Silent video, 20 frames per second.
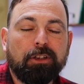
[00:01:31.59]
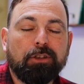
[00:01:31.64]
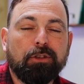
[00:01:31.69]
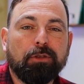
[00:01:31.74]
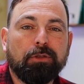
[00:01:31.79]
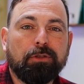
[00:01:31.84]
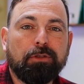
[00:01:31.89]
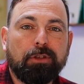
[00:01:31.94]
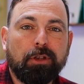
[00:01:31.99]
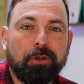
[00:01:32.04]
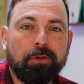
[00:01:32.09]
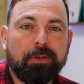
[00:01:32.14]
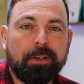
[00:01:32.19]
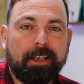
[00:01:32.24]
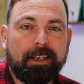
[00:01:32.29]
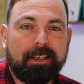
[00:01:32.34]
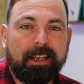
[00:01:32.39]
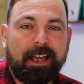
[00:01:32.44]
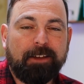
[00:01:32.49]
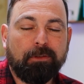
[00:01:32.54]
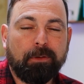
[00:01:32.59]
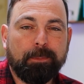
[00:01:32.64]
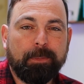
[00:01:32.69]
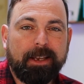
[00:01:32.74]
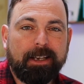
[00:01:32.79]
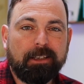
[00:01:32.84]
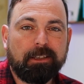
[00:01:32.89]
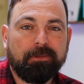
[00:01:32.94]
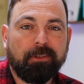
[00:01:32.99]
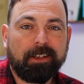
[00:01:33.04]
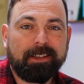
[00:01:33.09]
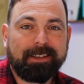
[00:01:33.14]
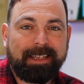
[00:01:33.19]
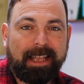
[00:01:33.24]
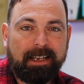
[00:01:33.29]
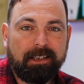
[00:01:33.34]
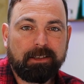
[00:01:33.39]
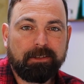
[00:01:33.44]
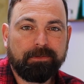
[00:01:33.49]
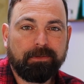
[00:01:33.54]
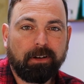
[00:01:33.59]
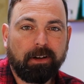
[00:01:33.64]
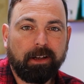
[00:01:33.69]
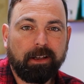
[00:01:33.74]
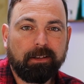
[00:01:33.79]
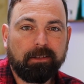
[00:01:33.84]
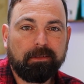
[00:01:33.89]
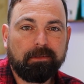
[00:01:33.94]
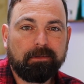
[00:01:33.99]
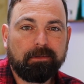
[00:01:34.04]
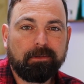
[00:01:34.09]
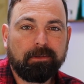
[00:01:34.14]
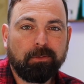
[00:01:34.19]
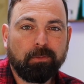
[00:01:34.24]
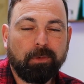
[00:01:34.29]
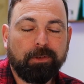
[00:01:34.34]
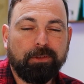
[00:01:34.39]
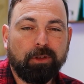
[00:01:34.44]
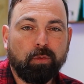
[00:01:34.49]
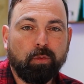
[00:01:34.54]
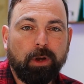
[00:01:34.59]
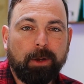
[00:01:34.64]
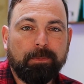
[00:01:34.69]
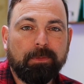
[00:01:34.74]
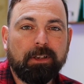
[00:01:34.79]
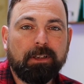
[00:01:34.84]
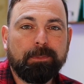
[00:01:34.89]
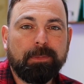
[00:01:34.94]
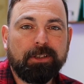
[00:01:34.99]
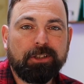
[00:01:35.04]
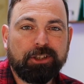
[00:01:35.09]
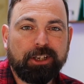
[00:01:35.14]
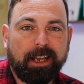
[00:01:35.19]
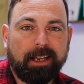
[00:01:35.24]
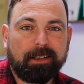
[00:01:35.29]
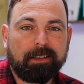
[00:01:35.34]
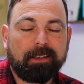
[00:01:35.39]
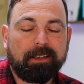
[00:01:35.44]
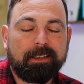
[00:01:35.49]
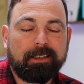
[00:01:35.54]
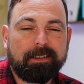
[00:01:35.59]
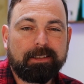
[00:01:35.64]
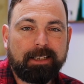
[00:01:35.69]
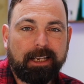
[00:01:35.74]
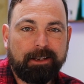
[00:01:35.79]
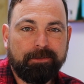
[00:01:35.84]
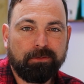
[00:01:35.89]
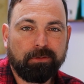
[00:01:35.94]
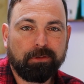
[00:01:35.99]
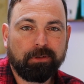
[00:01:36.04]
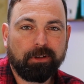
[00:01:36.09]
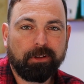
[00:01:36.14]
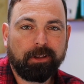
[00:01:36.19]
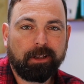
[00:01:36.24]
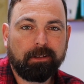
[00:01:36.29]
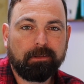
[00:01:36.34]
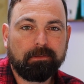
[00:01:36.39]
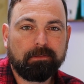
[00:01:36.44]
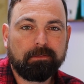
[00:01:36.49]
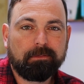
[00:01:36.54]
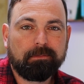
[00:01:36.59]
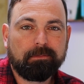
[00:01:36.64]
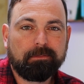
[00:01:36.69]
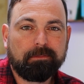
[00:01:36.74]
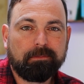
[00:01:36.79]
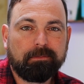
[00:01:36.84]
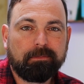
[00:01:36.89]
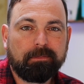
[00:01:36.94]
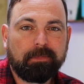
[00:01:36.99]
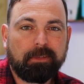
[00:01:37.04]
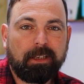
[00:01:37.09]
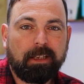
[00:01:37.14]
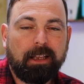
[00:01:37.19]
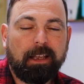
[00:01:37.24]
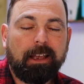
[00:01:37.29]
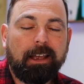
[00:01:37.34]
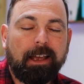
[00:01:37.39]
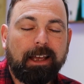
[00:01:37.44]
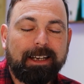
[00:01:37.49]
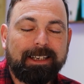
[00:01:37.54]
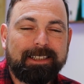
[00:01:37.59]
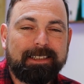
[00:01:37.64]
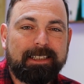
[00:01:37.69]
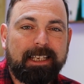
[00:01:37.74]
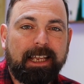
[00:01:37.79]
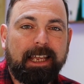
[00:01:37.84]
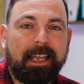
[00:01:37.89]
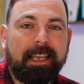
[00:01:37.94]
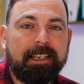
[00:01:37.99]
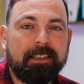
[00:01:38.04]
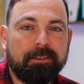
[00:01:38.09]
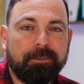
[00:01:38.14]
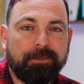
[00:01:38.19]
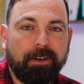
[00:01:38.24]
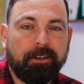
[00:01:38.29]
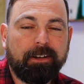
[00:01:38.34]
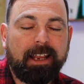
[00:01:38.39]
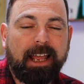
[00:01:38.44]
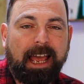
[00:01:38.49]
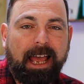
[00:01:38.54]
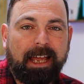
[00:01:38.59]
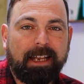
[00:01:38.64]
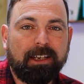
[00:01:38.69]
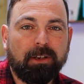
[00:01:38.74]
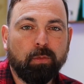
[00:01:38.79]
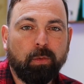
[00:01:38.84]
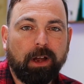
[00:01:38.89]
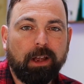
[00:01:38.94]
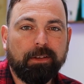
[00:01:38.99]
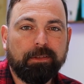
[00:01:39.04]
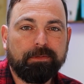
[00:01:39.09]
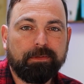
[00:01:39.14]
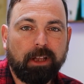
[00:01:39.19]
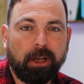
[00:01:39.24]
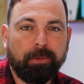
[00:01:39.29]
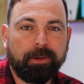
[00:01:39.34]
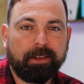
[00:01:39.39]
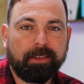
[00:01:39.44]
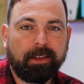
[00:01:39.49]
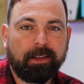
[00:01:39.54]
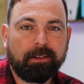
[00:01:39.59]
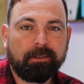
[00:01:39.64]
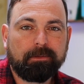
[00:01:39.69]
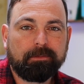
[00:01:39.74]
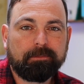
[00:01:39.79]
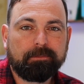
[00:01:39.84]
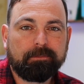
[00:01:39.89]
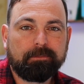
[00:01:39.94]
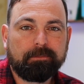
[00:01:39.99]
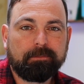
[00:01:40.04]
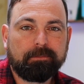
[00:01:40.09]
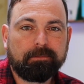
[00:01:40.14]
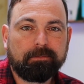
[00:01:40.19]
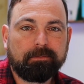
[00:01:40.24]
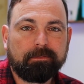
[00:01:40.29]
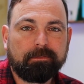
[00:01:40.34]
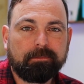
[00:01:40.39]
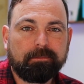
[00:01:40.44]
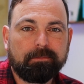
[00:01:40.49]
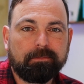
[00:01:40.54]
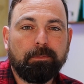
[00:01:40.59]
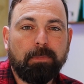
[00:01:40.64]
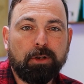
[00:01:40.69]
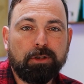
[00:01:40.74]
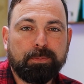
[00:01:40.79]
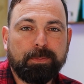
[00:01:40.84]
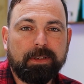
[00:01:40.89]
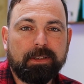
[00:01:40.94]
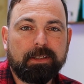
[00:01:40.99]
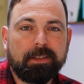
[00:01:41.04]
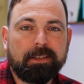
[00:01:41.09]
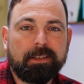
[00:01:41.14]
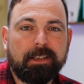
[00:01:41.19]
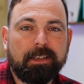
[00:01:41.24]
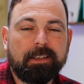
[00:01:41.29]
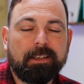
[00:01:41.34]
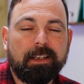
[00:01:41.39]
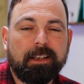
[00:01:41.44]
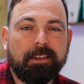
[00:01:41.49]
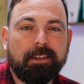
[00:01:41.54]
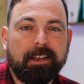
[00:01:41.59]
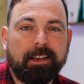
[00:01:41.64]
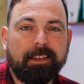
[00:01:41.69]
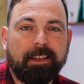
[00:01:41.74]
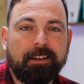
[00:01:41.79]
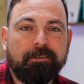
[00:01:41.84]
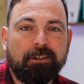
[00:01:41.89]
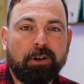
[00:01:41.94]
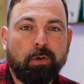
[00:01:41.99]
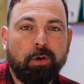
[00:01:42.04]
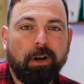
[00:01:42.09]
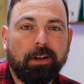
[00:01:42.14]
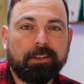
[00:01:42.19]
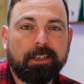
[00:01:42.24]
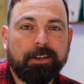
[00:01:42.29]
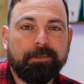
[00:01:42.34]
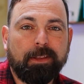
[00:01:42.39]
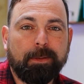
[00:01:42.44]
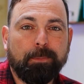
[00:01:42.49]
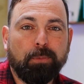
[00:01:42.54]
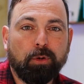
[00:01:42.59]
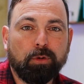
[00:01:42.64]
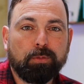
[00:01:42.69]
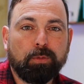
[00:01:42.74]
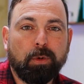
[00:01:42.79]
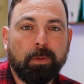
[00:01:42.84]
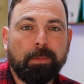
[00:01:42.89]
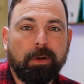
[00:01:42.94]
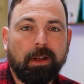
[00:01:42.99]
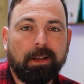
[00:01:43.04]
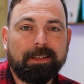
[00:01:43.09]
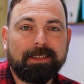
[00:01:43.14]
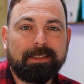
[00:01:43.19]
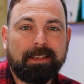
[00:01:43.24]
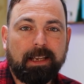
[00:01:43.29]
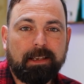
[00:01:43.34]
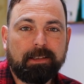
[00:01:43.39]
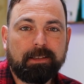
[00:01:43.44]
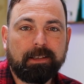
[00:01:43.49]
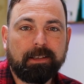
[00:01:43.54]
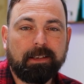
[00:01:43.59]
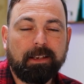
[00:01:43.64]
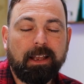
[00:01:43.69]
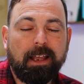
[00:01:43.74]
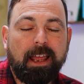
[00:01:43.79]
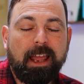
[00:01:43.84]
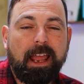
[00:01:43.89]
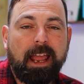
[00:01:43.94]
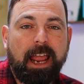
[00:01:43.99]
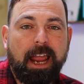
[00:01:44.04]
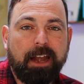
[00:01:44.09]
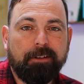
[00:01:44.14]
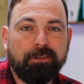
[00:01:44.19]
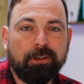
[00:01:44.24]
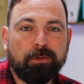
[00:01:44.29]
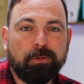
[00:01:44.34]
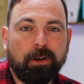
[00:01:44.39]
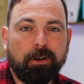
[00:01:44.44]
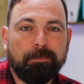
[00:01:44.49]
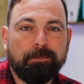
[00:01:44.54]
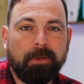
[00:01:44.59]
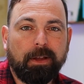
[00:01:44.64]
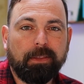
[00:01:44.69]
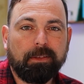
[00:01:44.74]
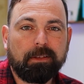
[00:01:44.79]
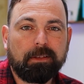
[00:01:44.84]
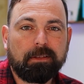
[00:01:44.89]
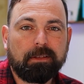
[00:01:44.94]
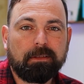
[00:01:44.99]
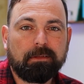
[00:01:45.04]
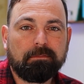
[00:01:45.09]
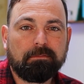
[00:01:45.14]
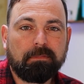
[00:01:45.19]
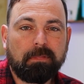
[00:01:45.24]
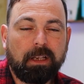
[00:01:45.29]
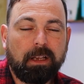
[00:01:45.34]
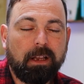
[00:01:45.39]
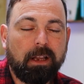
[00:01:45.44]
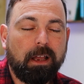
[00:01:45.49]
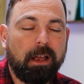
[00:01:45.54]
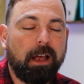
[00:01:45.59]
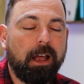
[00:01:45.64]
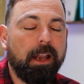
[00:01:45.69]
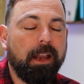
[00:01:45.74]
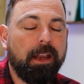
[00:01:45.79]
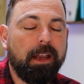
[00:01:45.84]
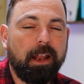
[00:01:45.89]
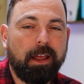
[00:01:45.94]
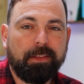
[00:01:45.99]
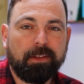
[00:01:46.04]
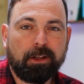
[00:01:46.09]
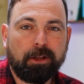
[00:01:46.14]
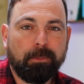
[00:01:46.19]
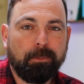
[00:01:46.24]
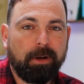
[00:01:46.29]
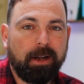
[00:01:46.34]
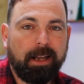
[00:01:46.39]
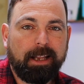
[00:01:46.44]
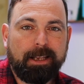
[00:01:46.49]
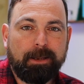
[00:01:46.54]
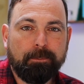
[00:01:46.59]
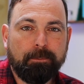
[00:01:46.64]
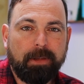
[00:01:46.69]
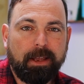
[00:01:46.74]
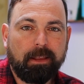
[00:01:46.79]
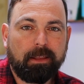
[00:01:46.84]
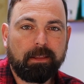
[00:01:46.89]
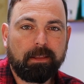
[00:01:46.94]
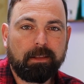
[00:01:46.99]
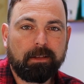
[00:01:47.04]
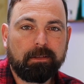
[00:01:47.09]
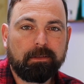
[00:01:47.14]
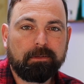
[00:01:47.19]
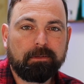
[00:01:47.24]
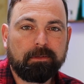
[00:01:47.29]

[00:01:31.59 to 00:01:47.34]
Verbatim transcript: You do need to have a means of identifying whether the equipment has been checked and is safe or not though. And a sticker is a very handy way of knowing that. Most businesses think they're required to have their portable appliance tested every 12 months. Another complete myth.